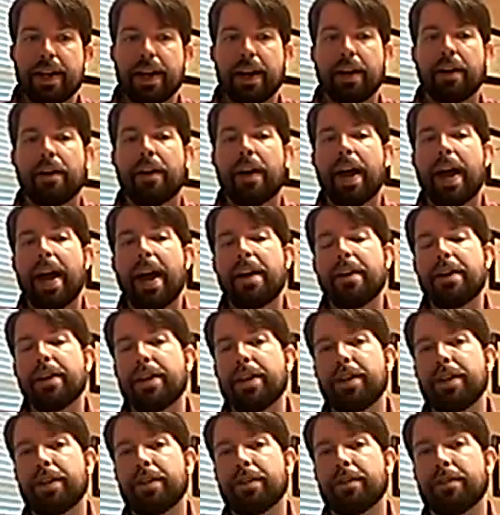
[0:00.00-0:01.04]
Now, how do
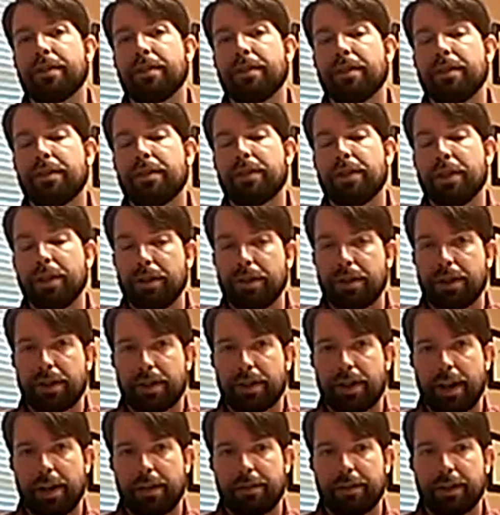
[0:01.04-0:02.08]
you do
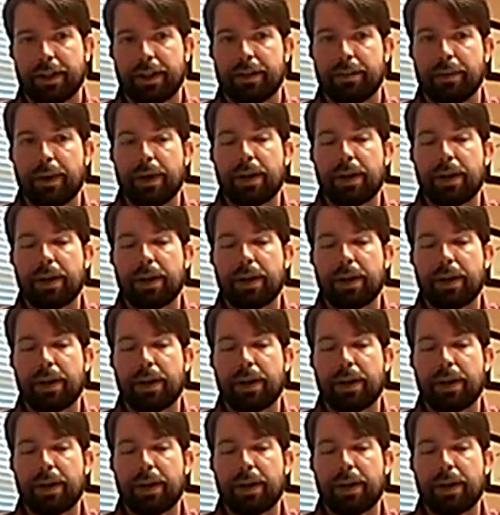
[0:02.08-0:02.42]
discovery?